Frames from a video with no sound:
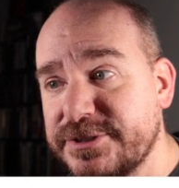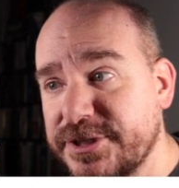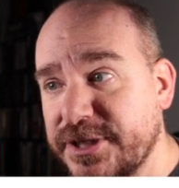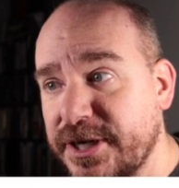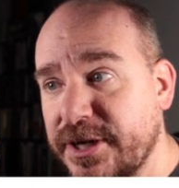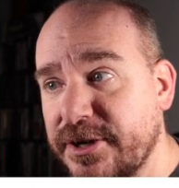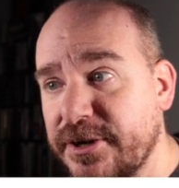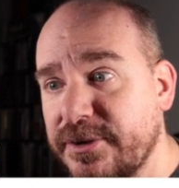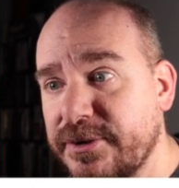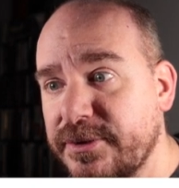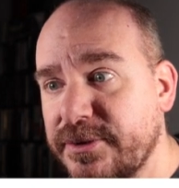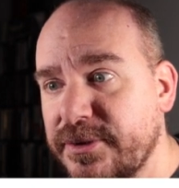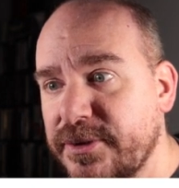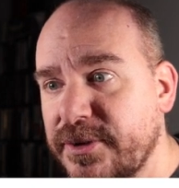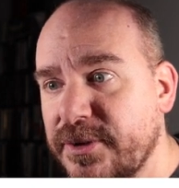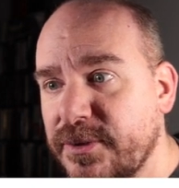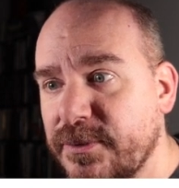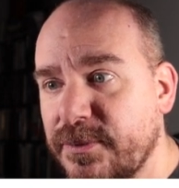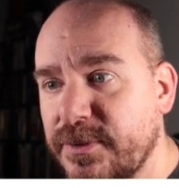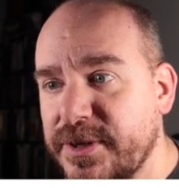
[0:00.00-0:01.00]
share,
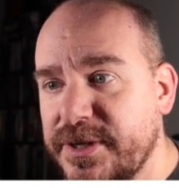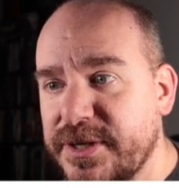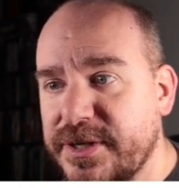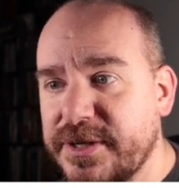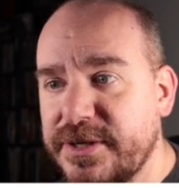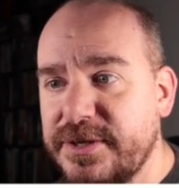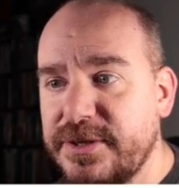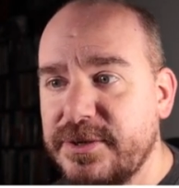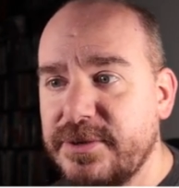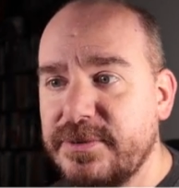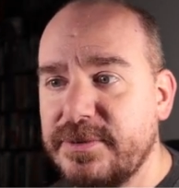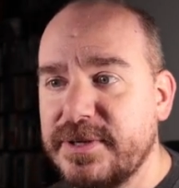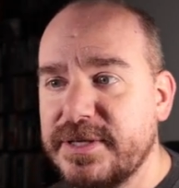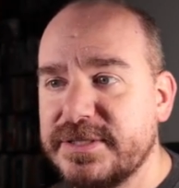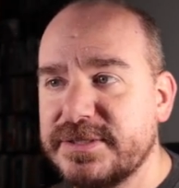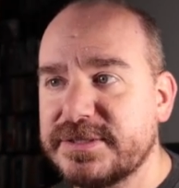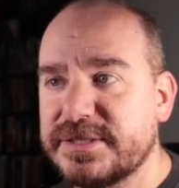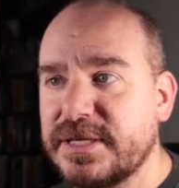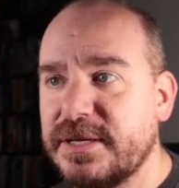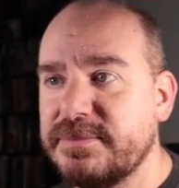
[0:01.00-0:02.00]
what you can do
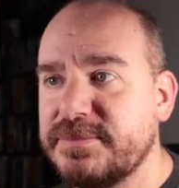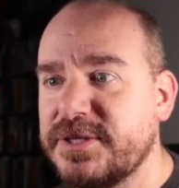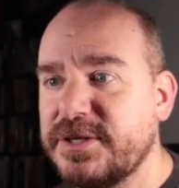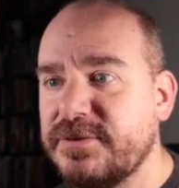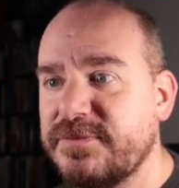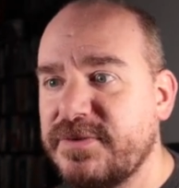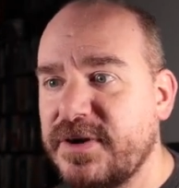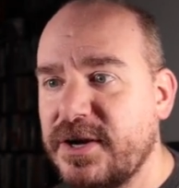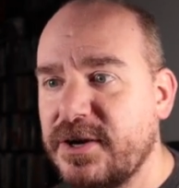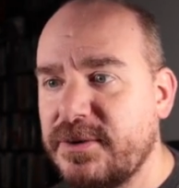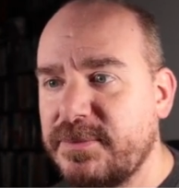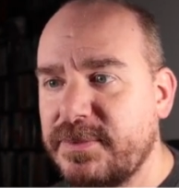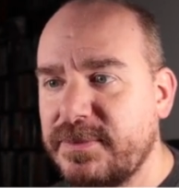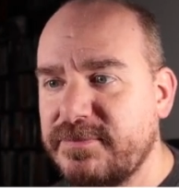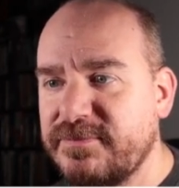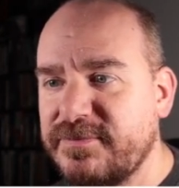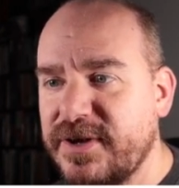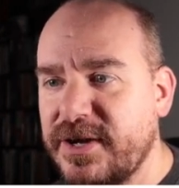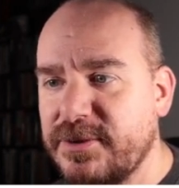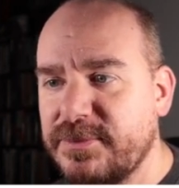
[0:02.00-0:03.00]
is come to your
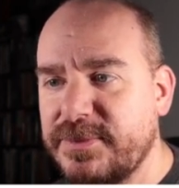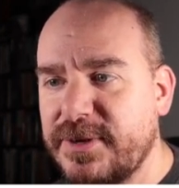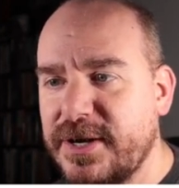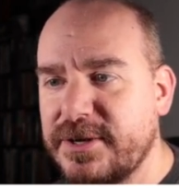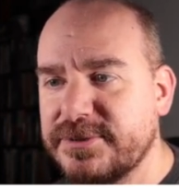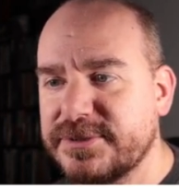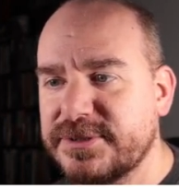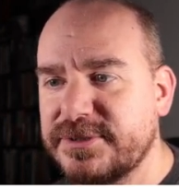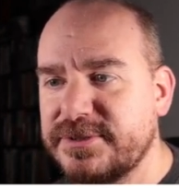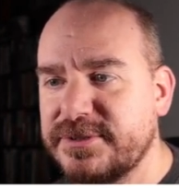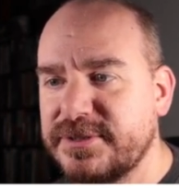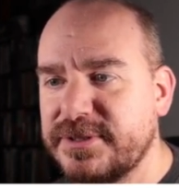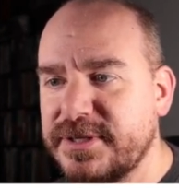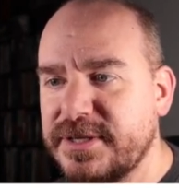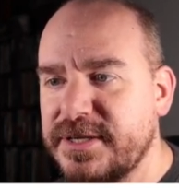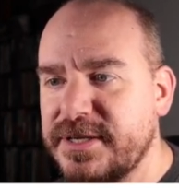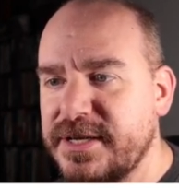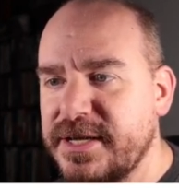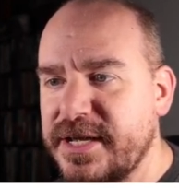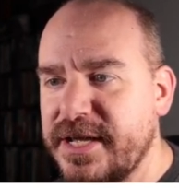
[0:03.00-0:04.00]
file browser
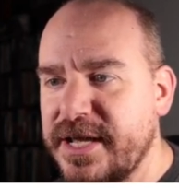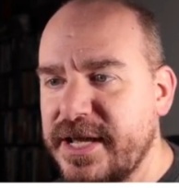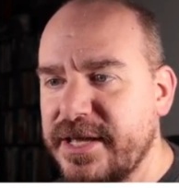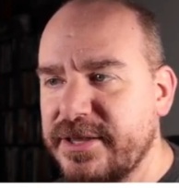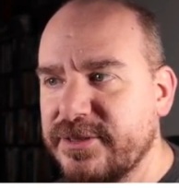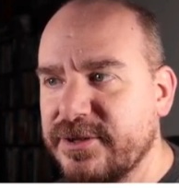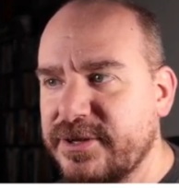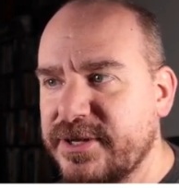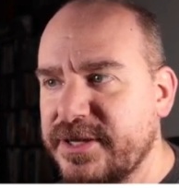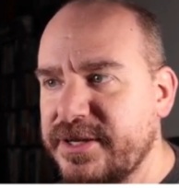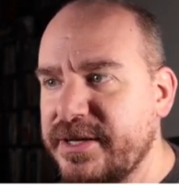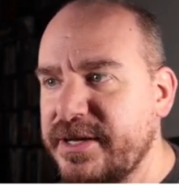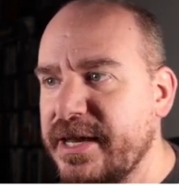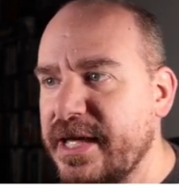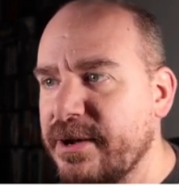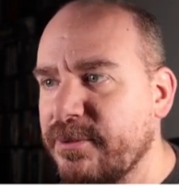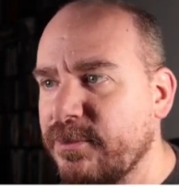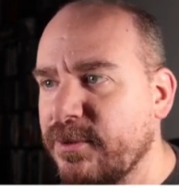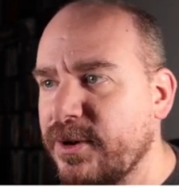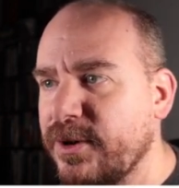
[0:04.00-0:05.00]
and look at
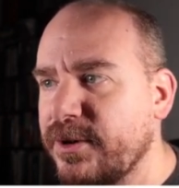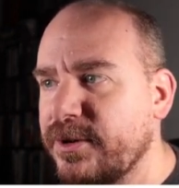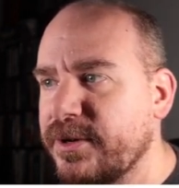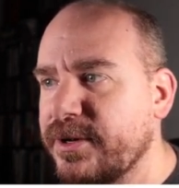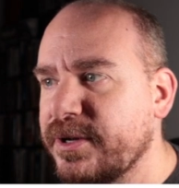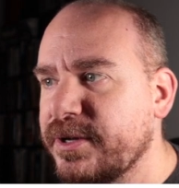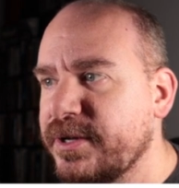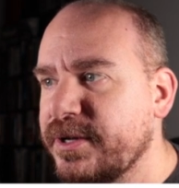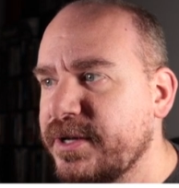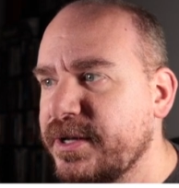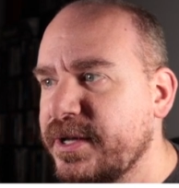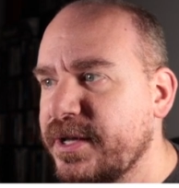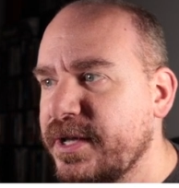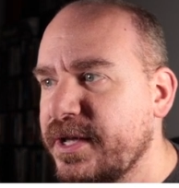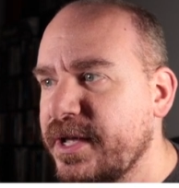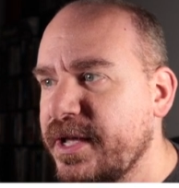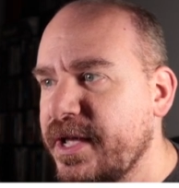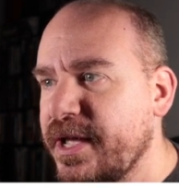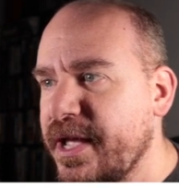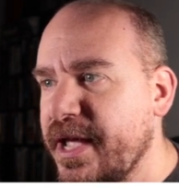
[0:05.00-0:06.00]
network,
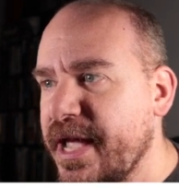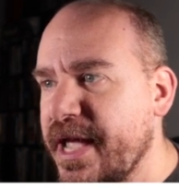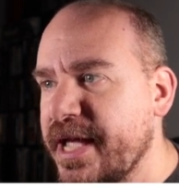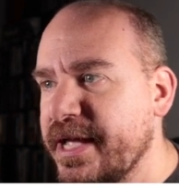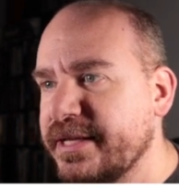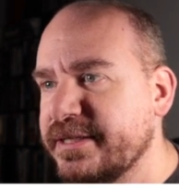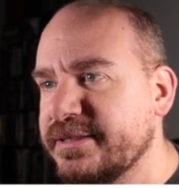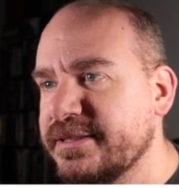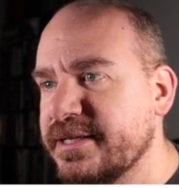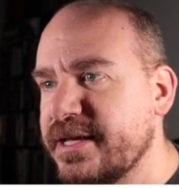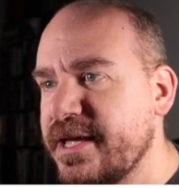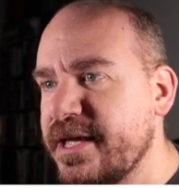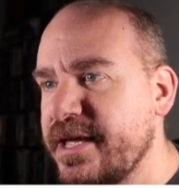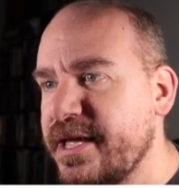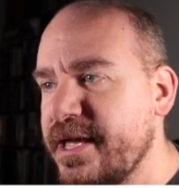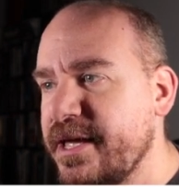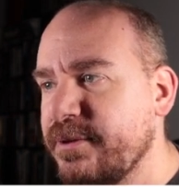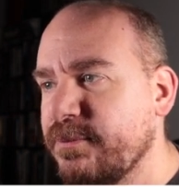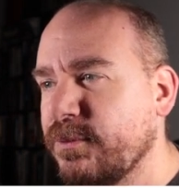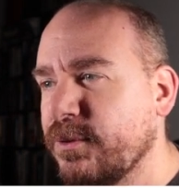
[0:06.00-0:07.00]
and
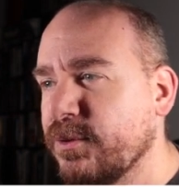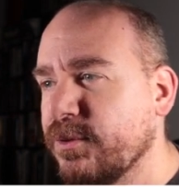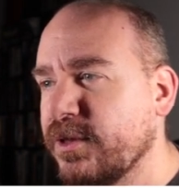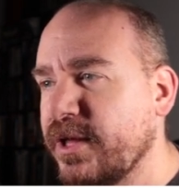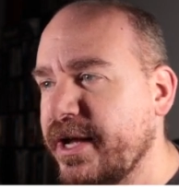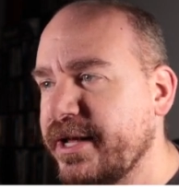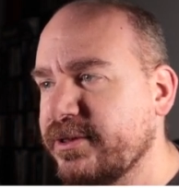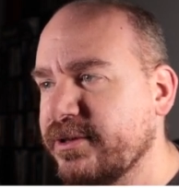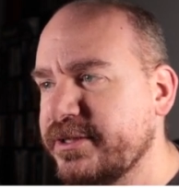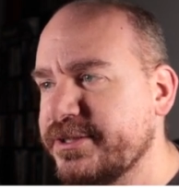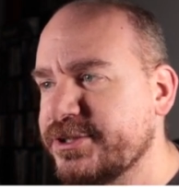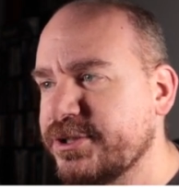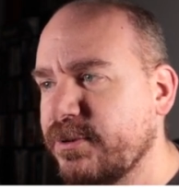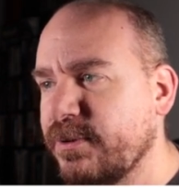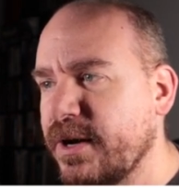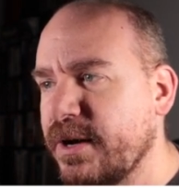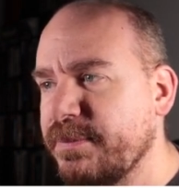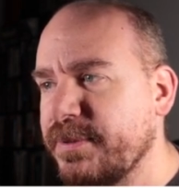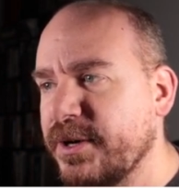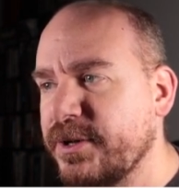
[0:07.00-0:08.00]
it will likely
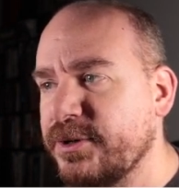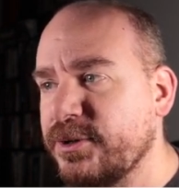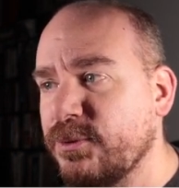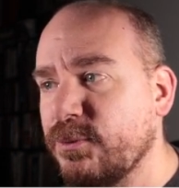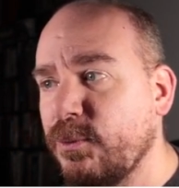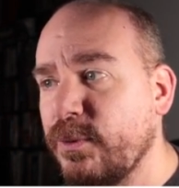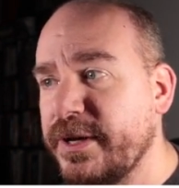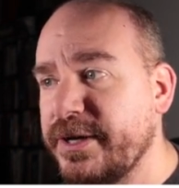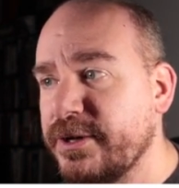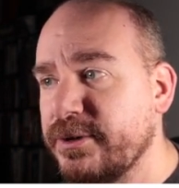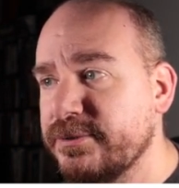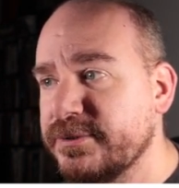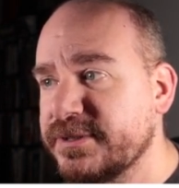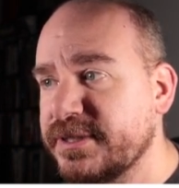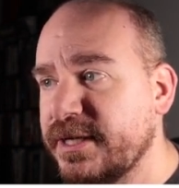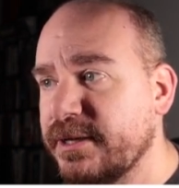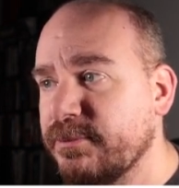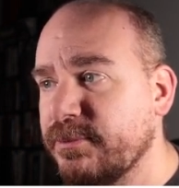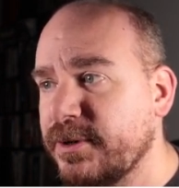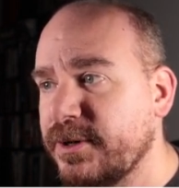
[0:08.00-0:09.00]
show up under Windows
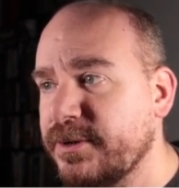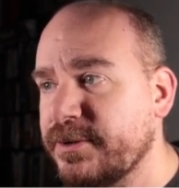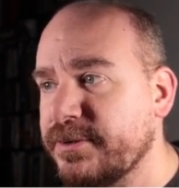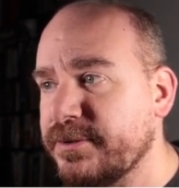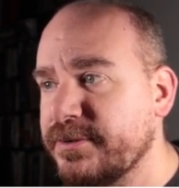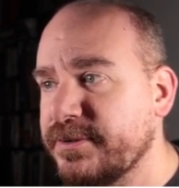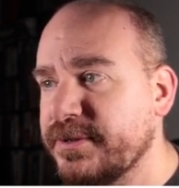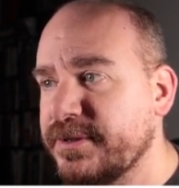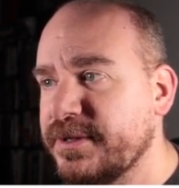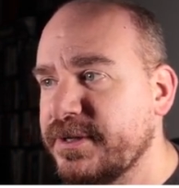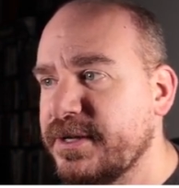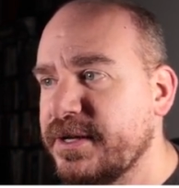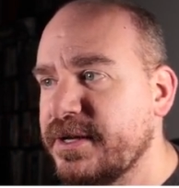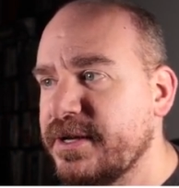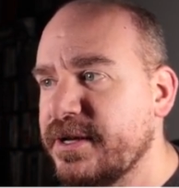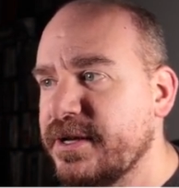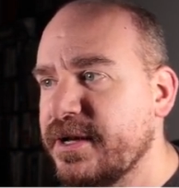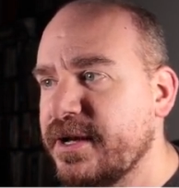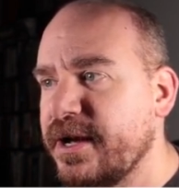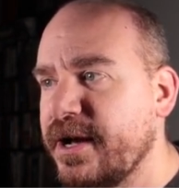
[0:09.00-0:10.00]
Network.
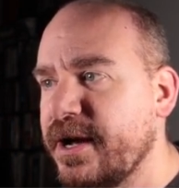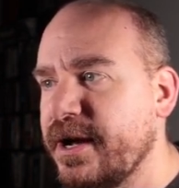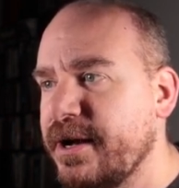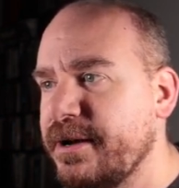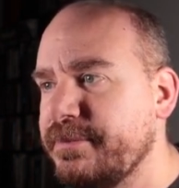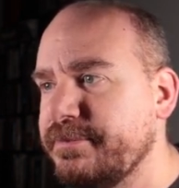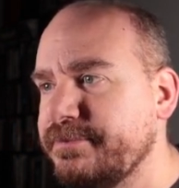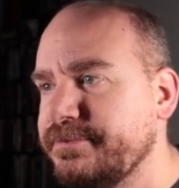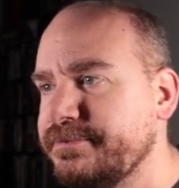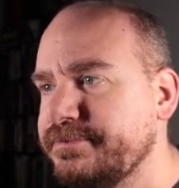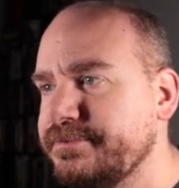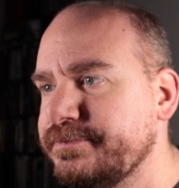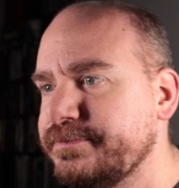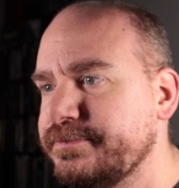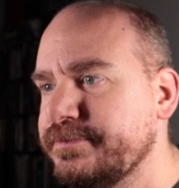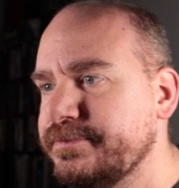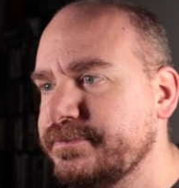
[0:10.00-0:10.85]
Um,